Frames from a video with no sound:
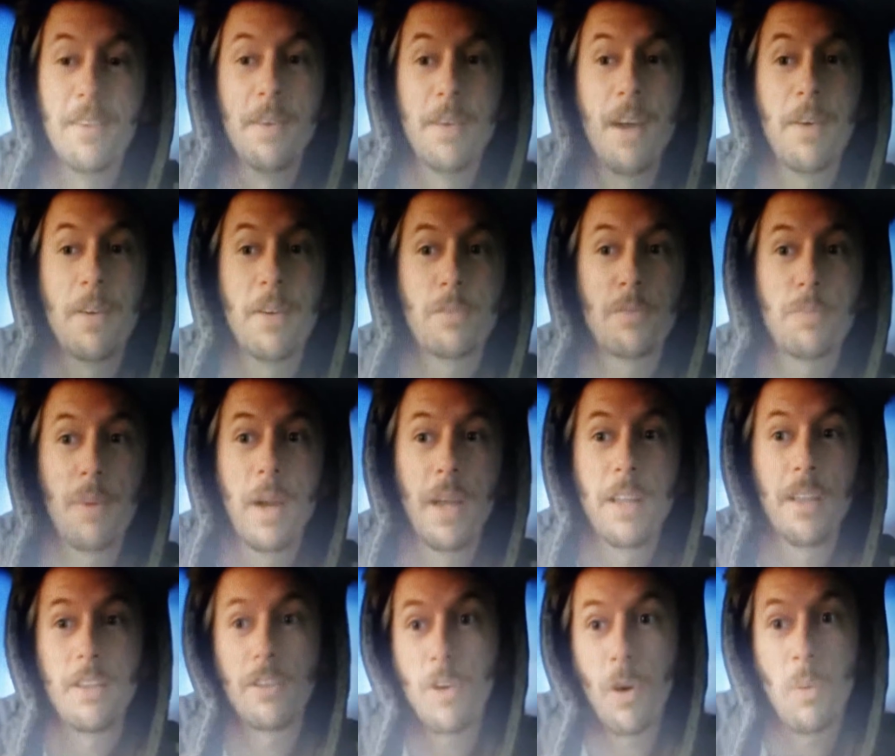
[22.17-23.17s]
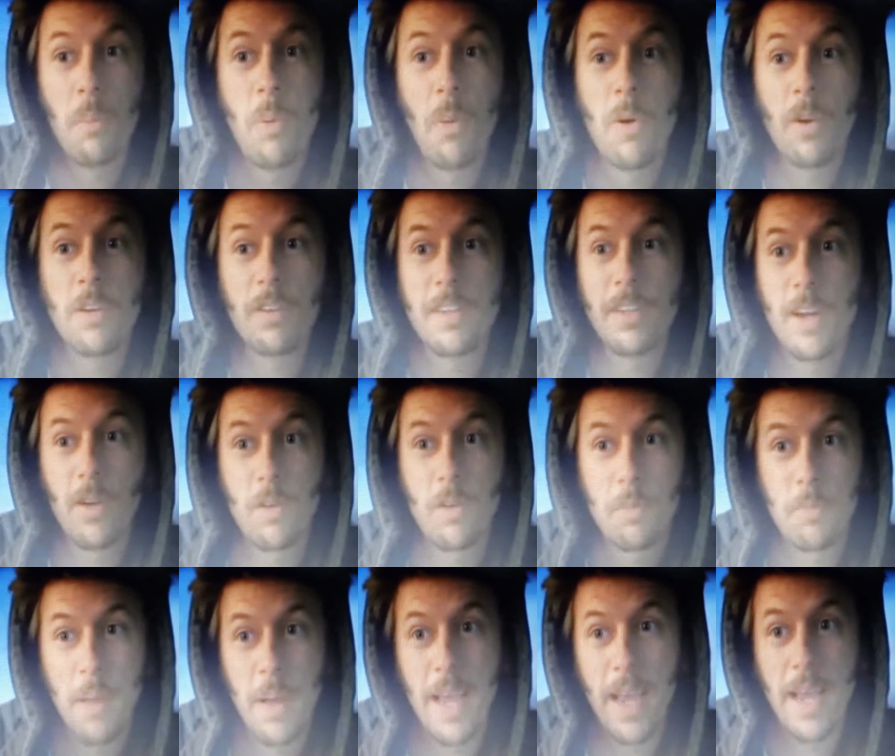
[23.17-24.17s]
might want to spray this whole porch down with
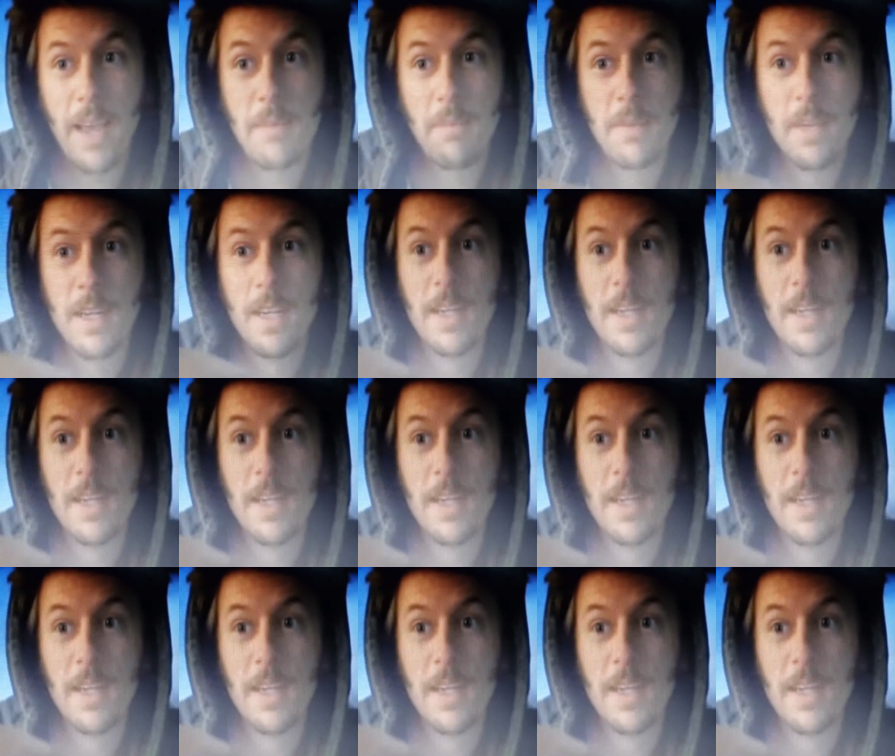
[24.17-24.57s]
Pam.